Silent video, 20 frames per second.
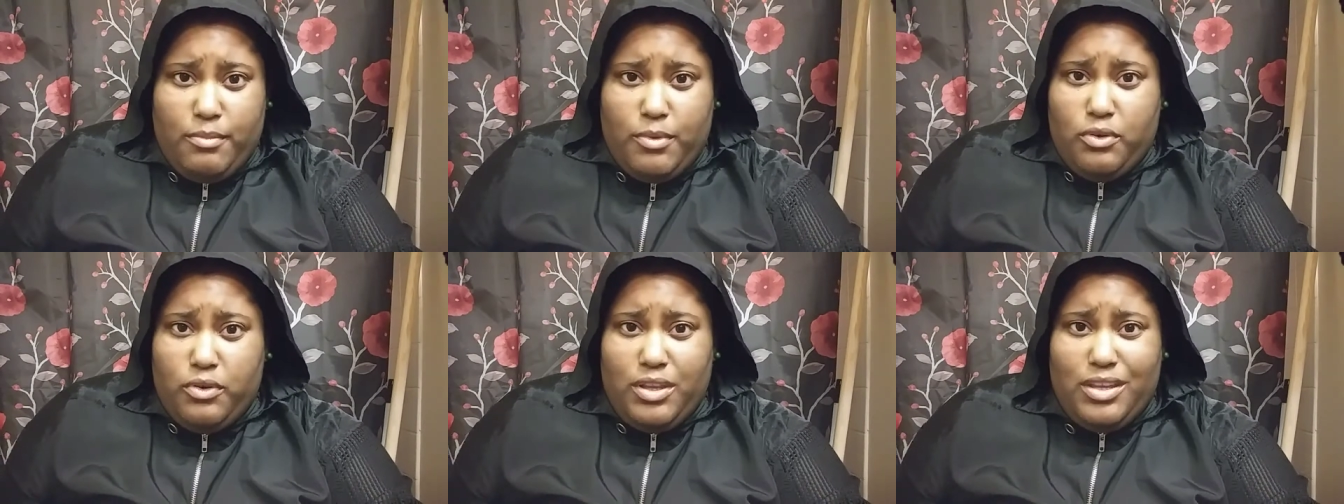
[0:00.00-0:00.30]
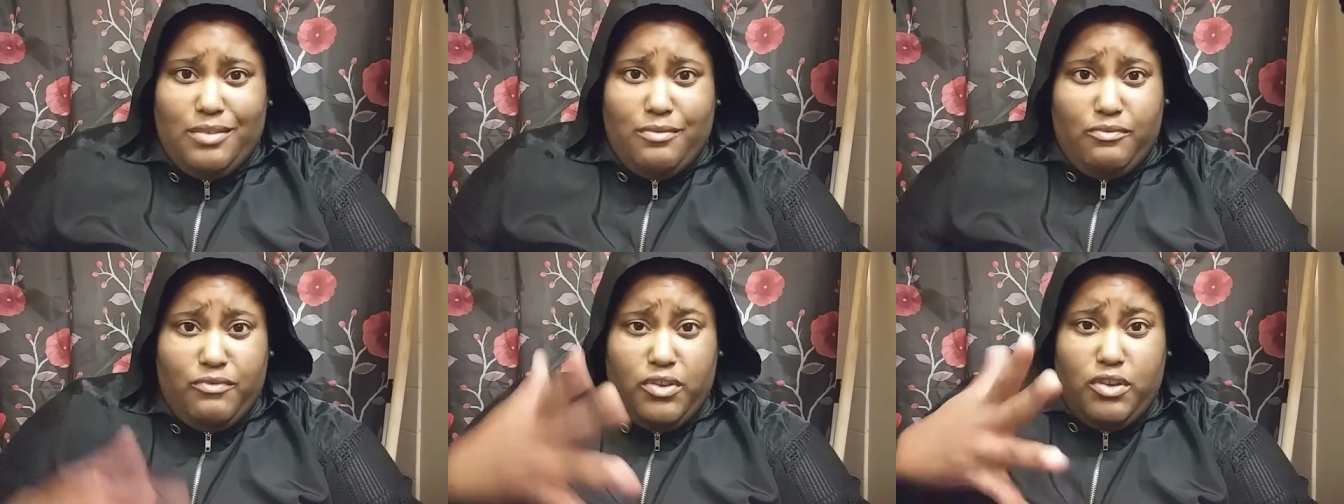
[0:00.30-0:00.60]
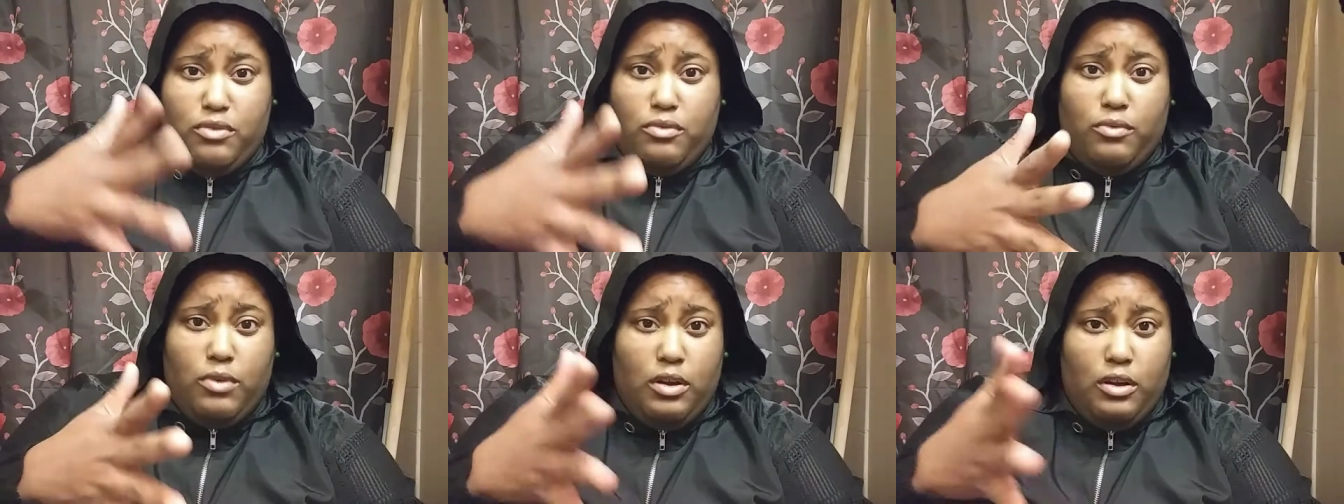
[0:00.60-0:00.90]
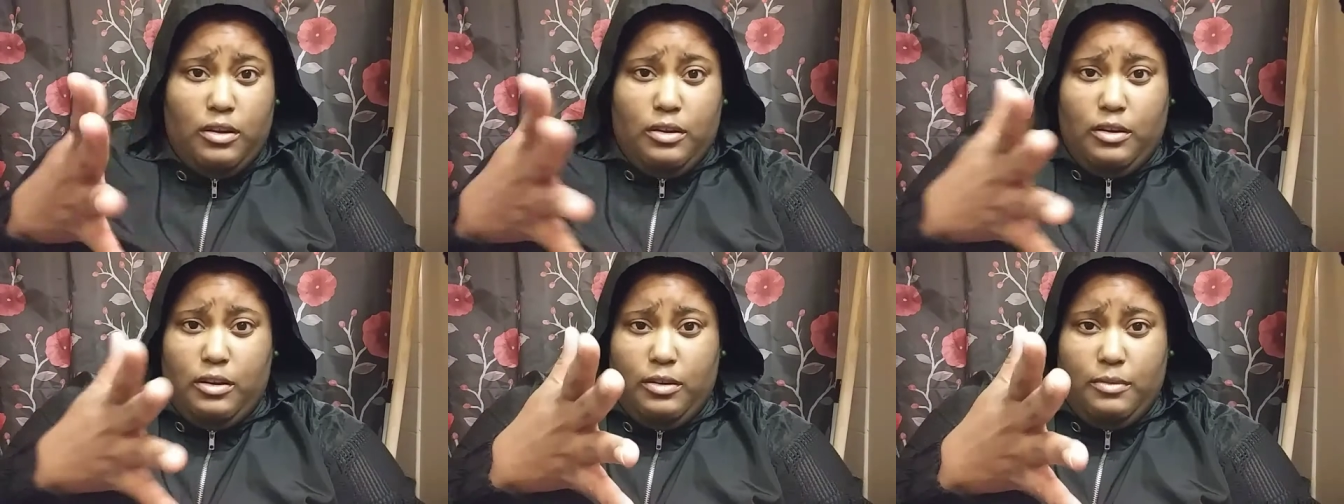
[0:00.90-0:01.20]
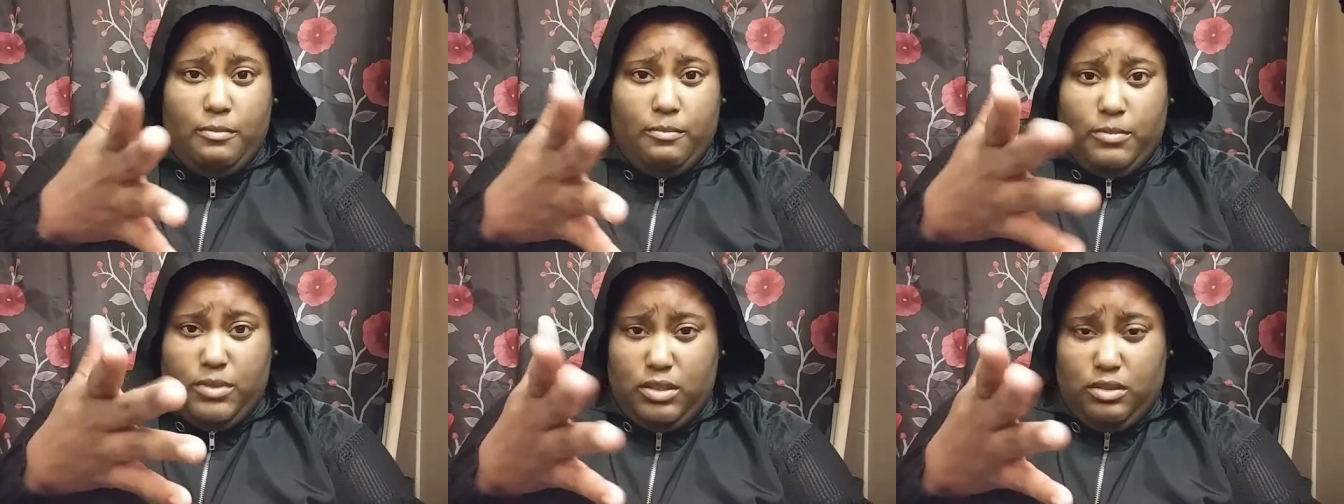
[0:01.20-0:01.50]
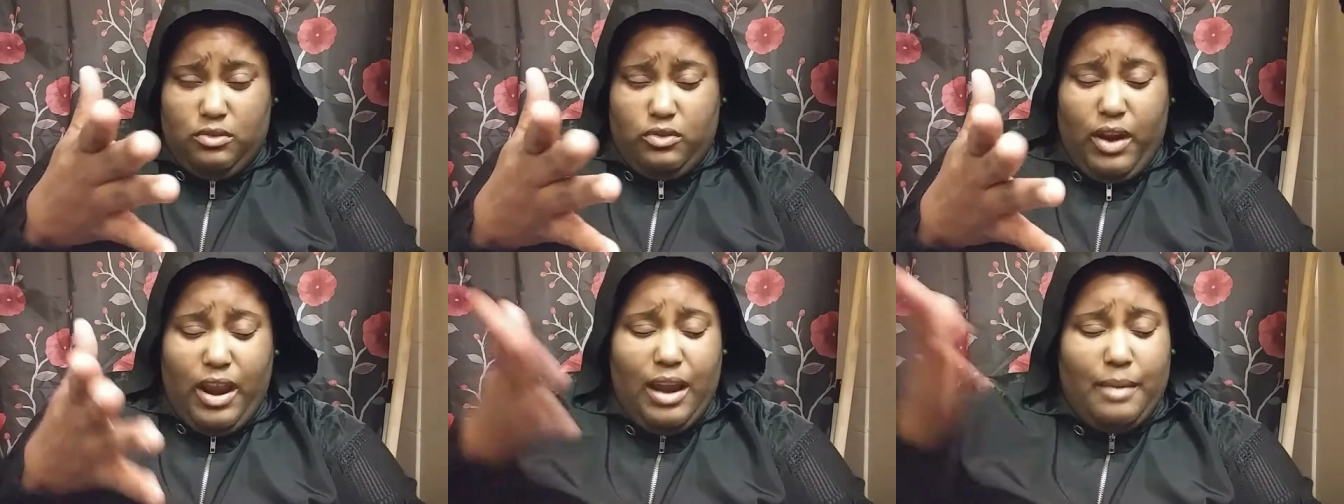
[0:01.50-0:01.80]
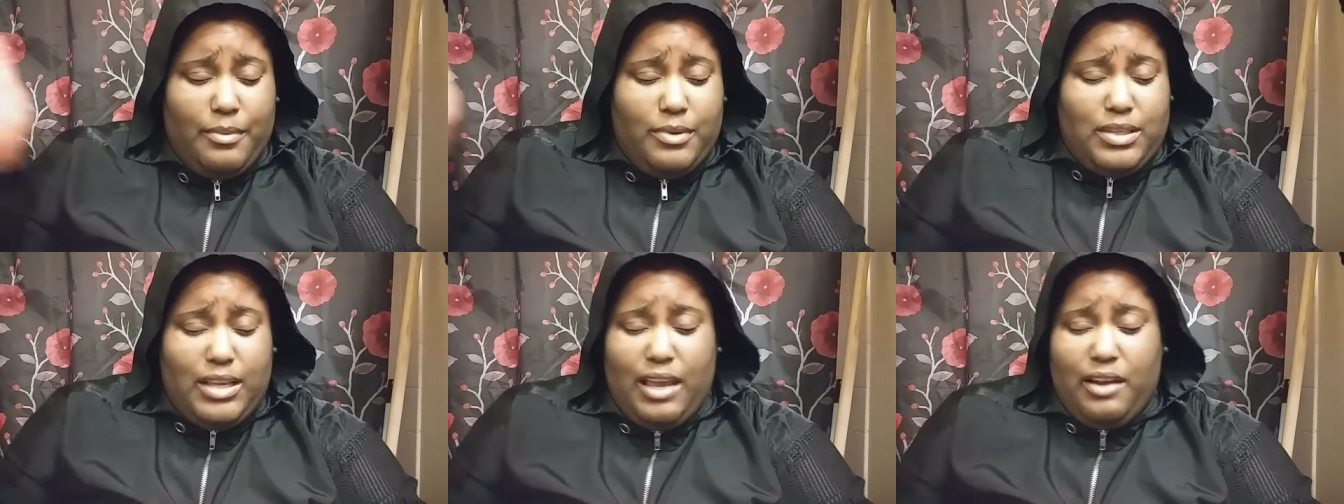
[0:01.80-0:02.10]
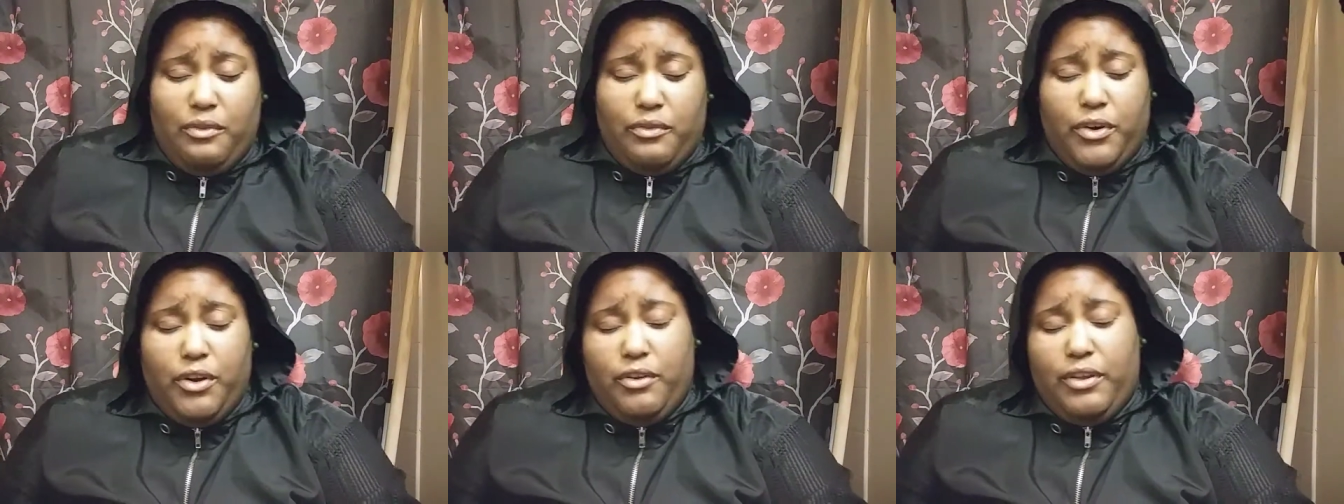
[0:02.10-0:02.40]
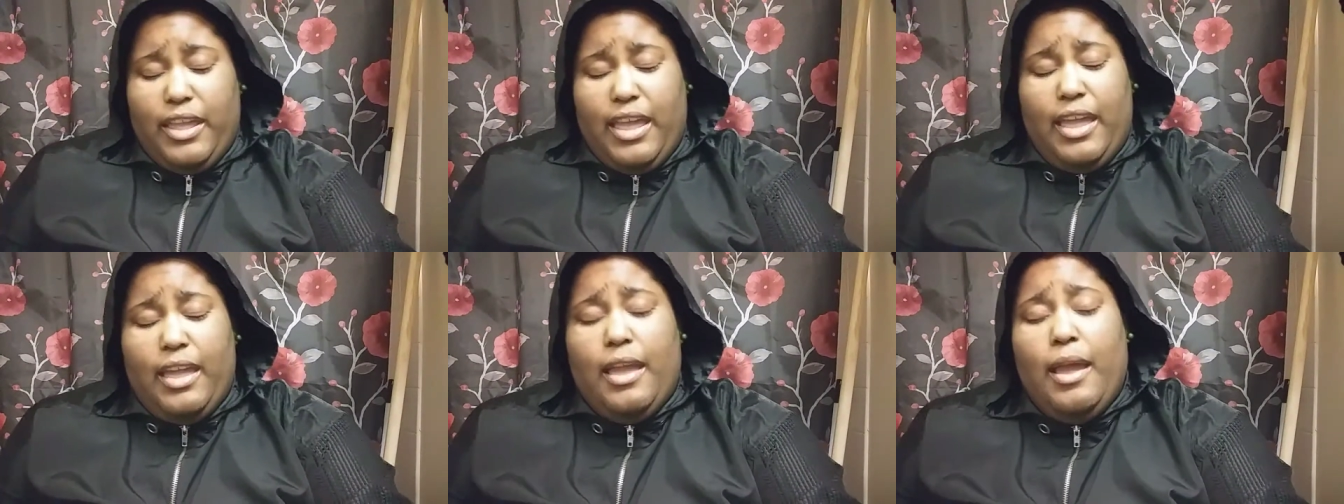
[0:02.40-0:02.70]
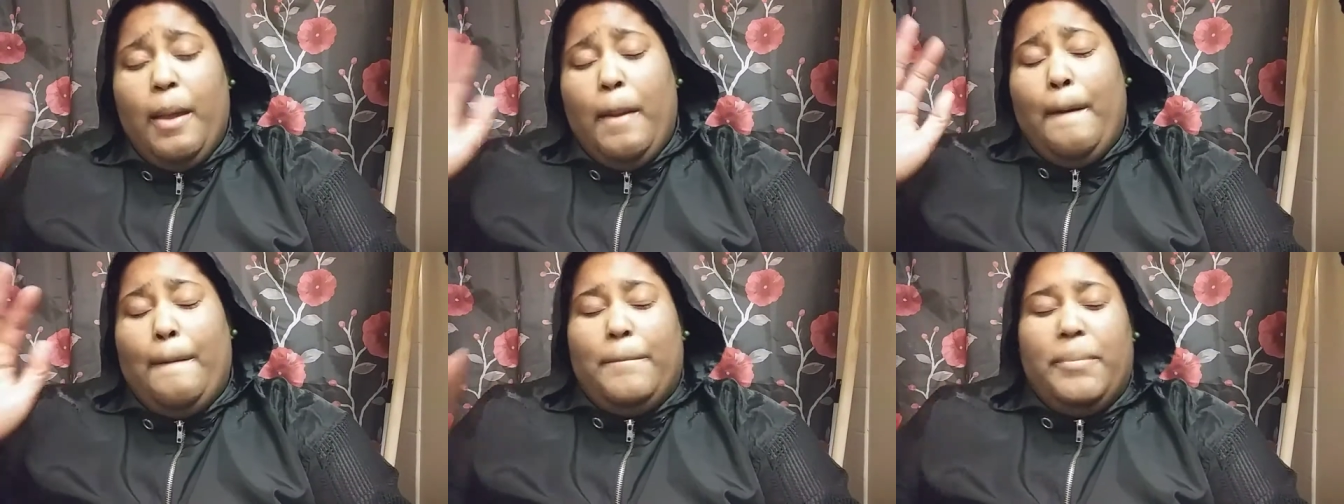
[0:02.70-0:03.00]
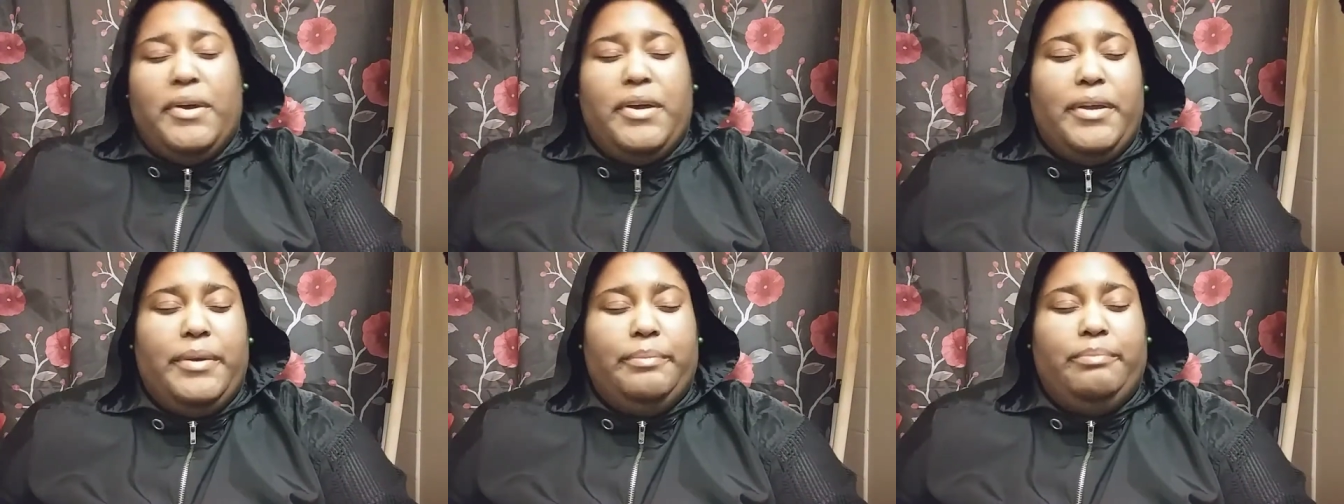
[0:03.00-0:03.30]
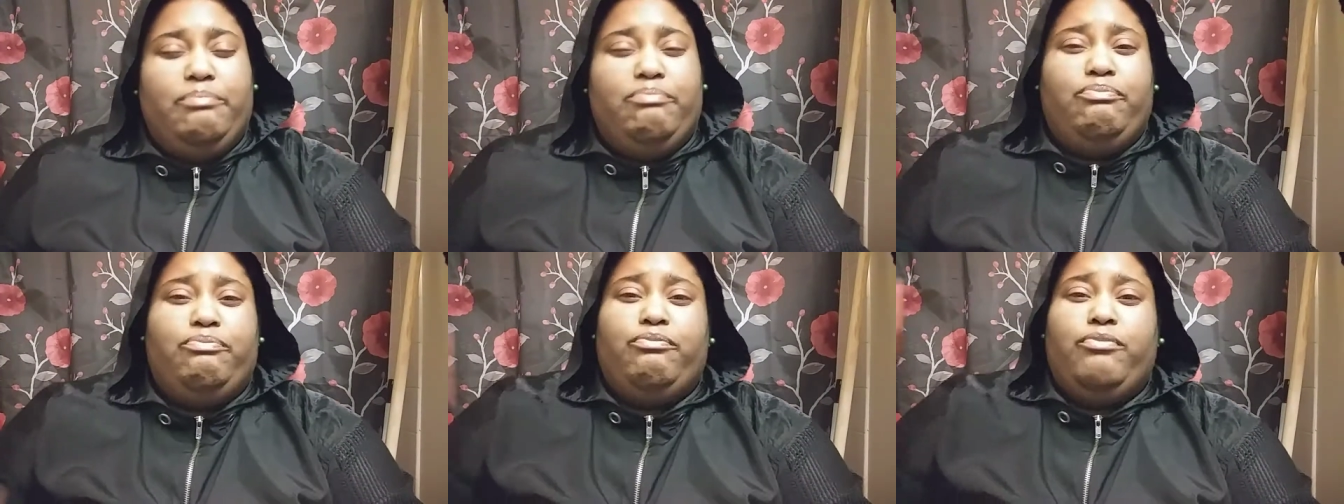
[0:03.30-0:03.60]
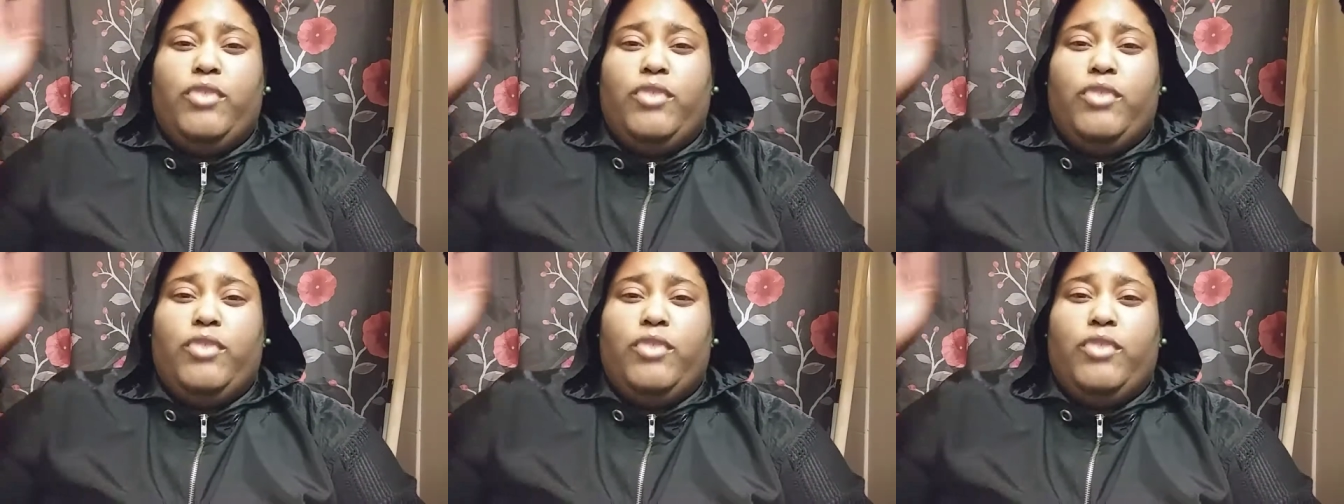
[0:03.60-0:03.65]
million view um subscribers i don't know yet but